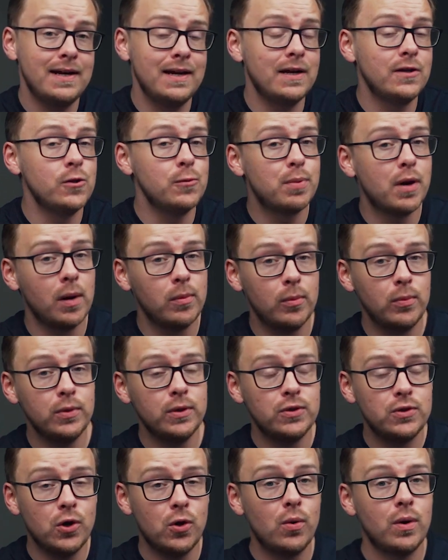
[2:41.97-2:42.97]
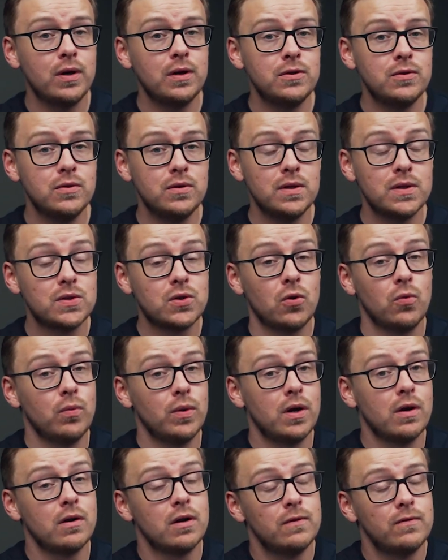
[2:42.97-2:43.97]
and you probably don't wanna do this
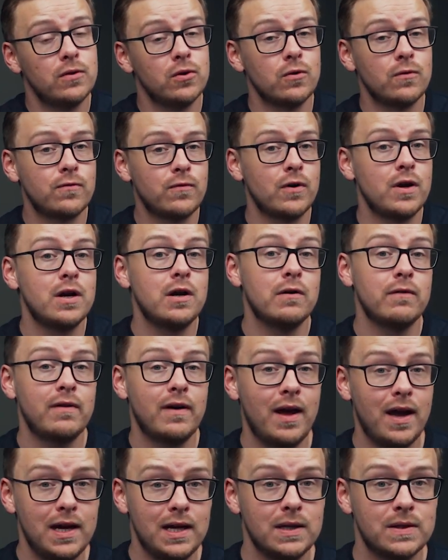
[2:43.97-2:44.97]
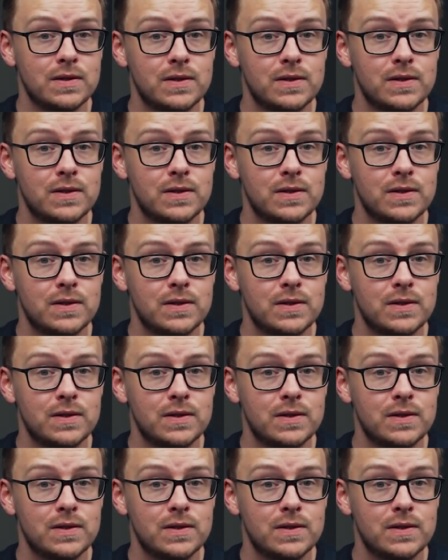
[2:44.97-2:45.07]
career if you're afraid of heights.